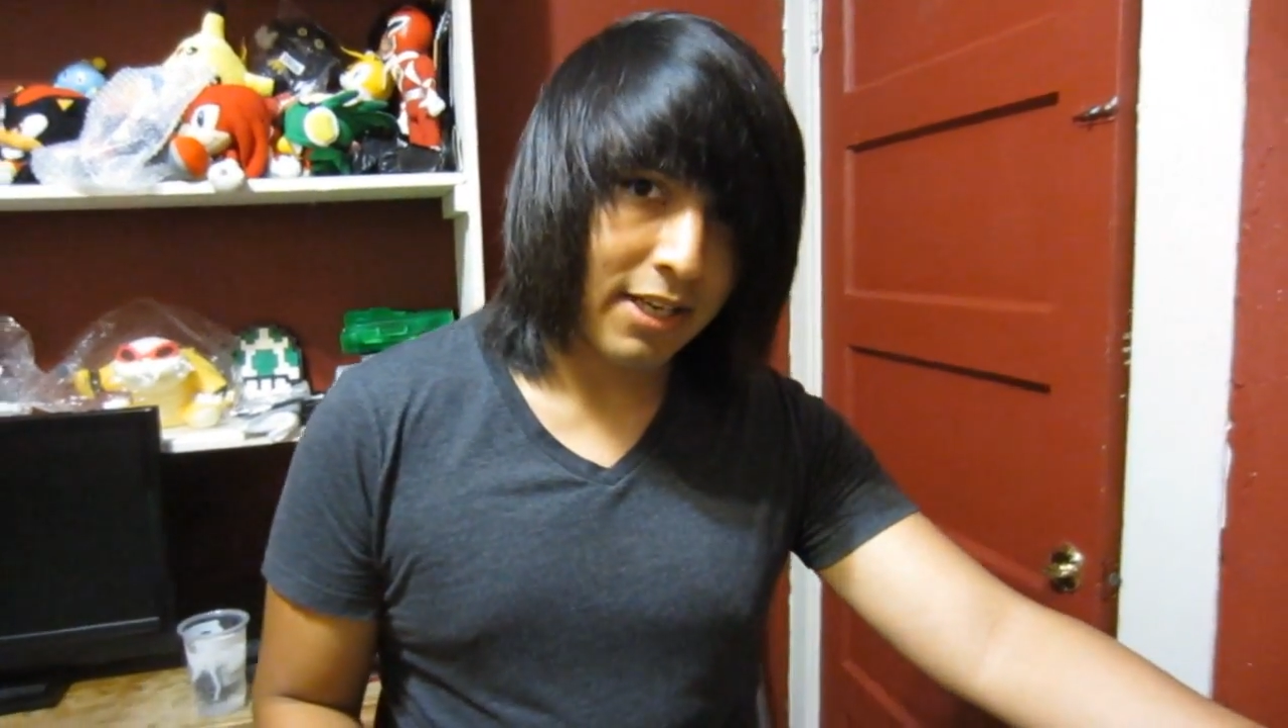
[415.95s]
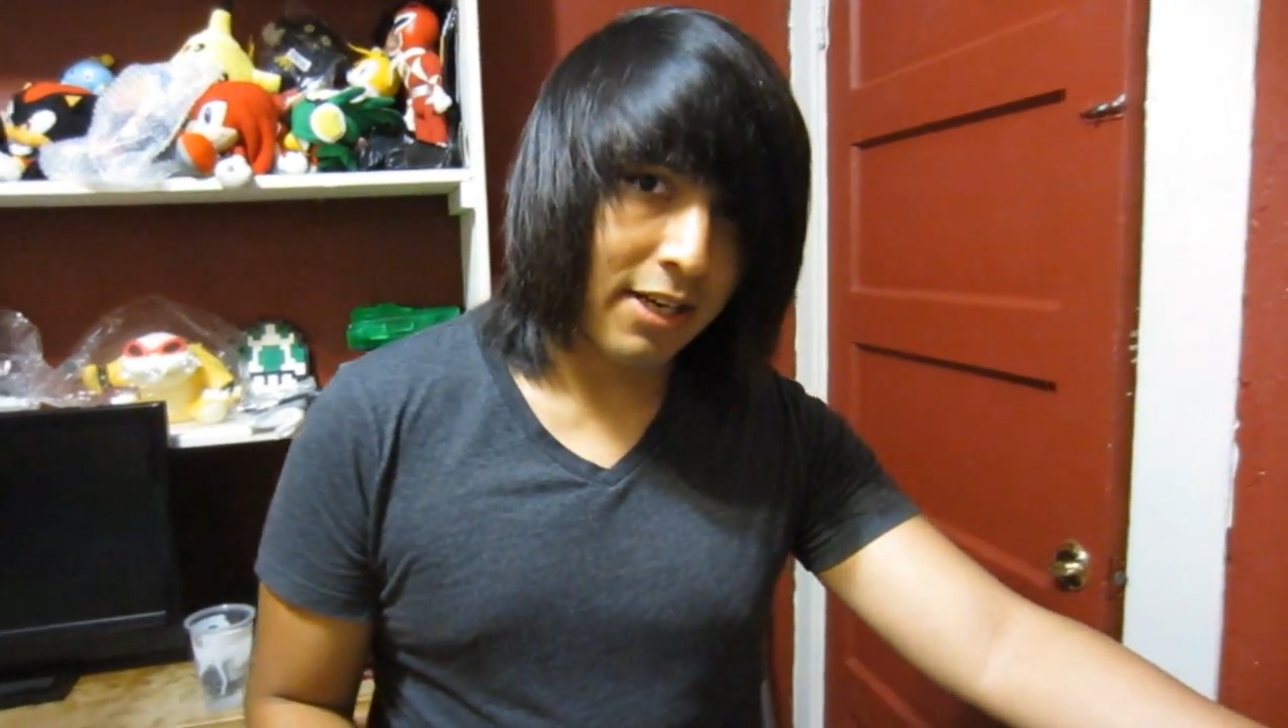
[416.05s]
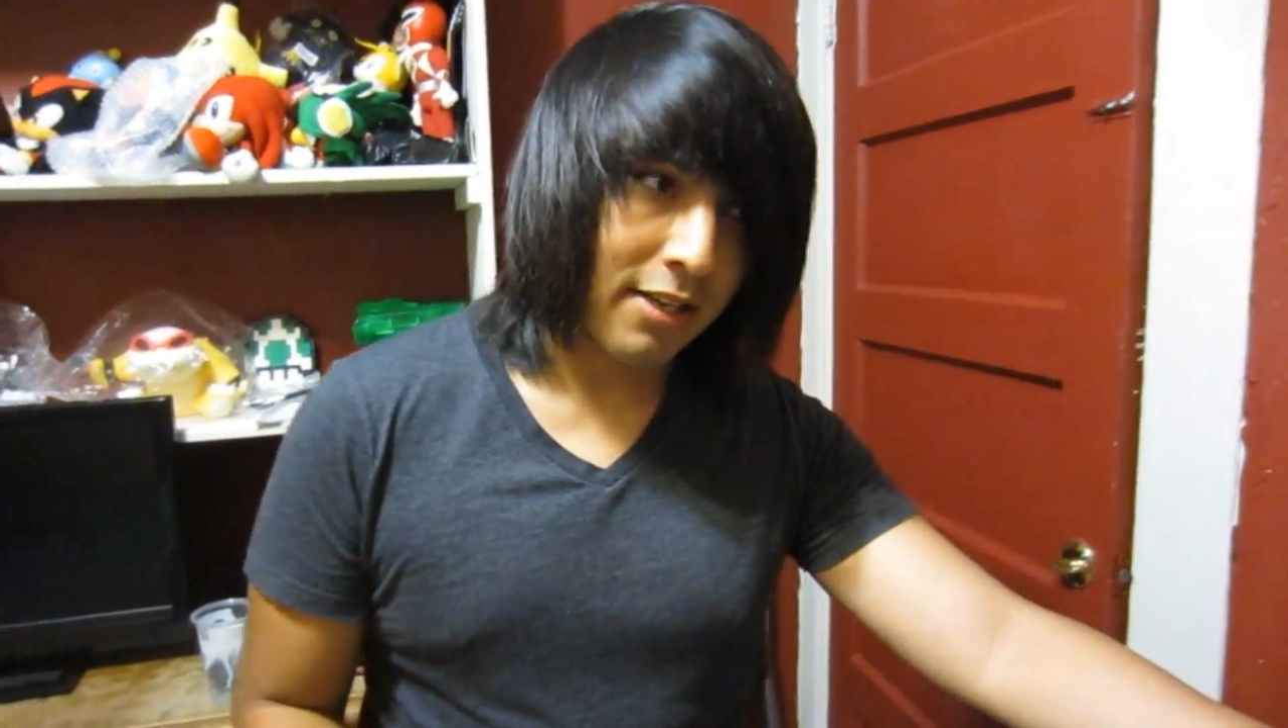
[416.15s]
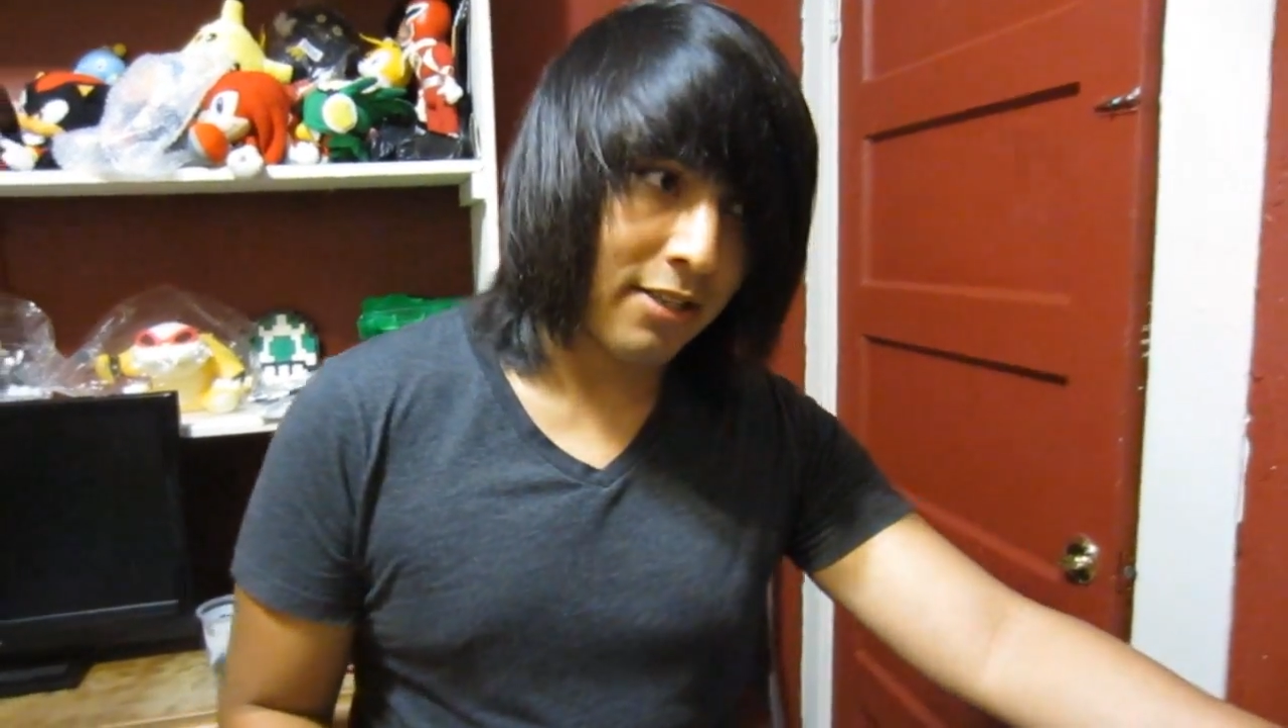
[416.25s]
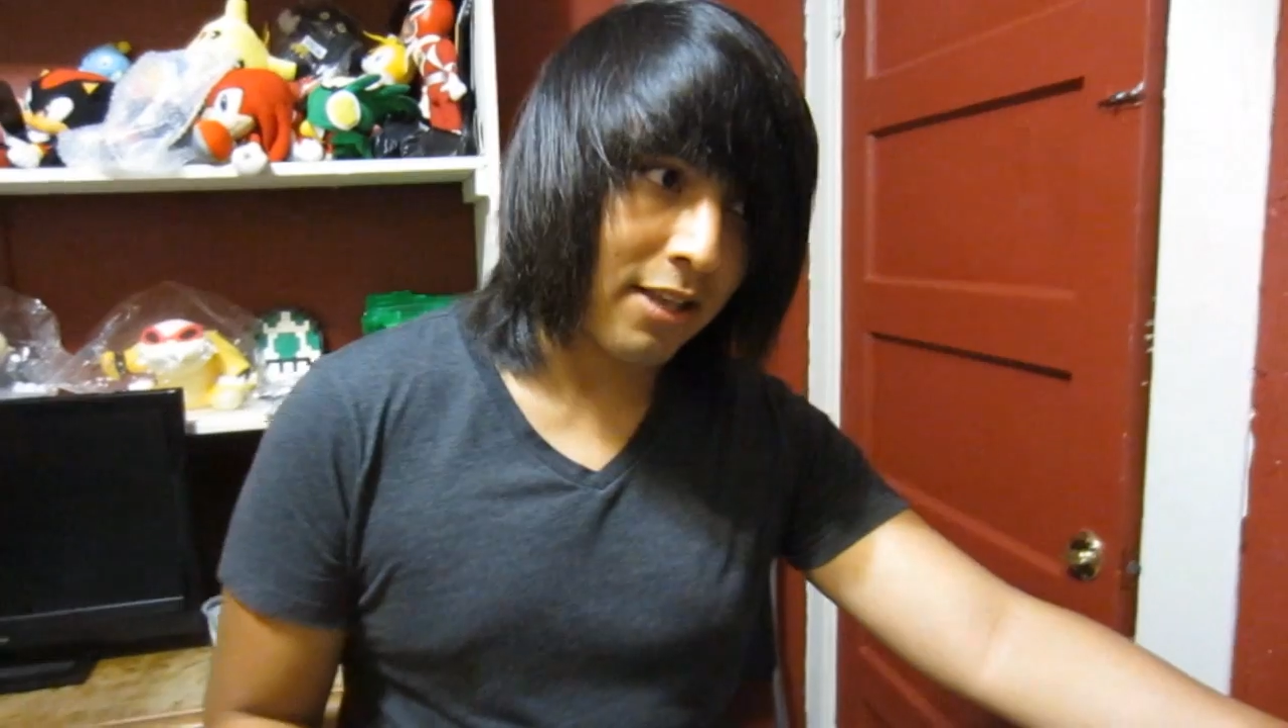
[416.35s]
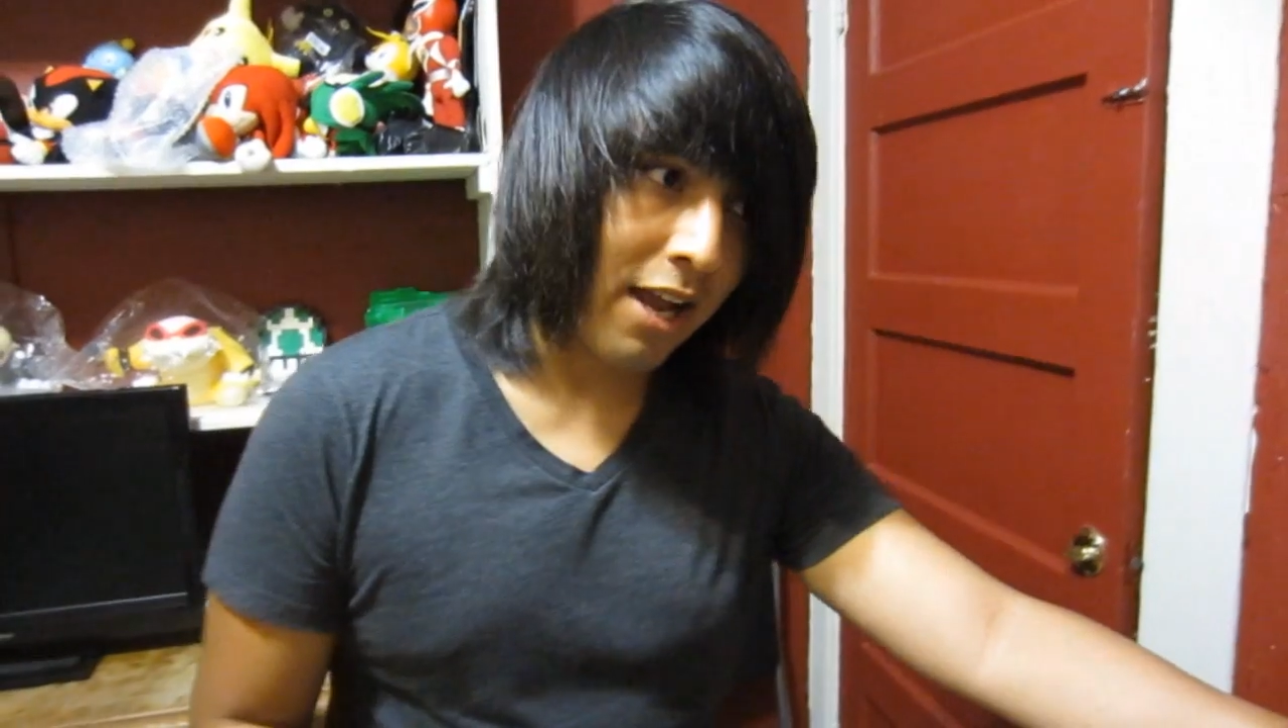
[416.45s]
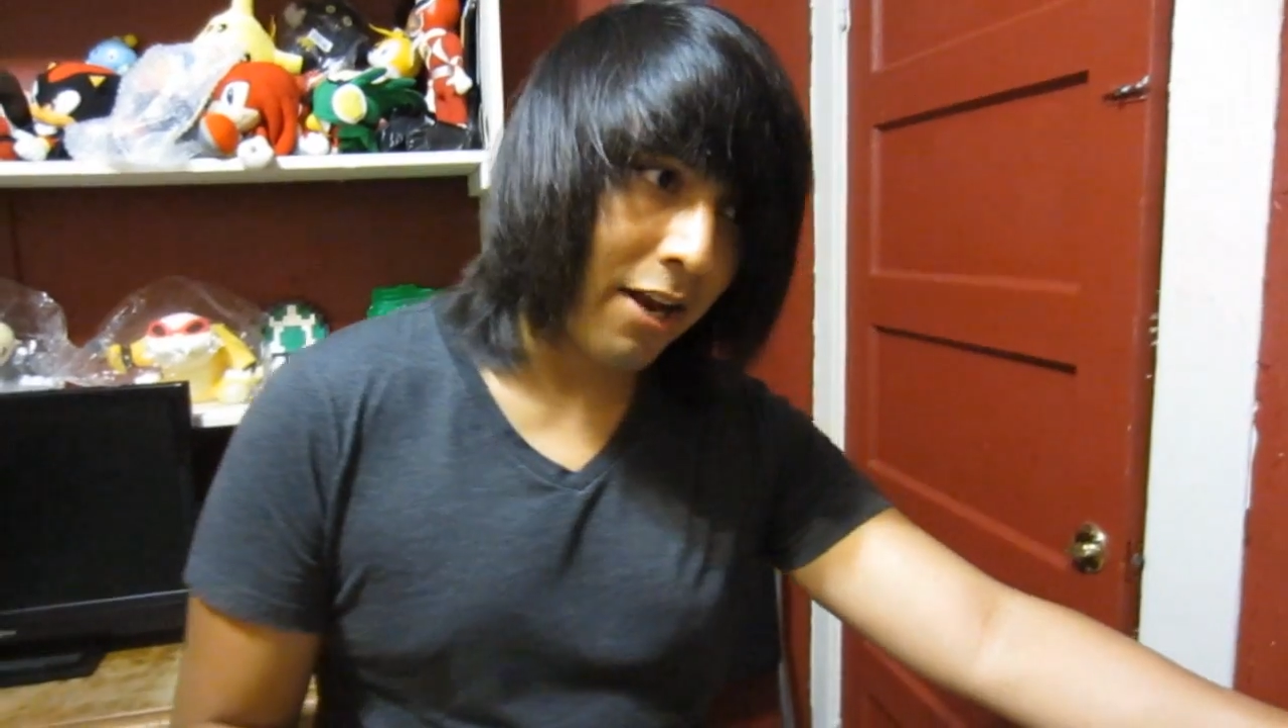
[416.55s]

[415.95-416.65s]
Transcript: kids.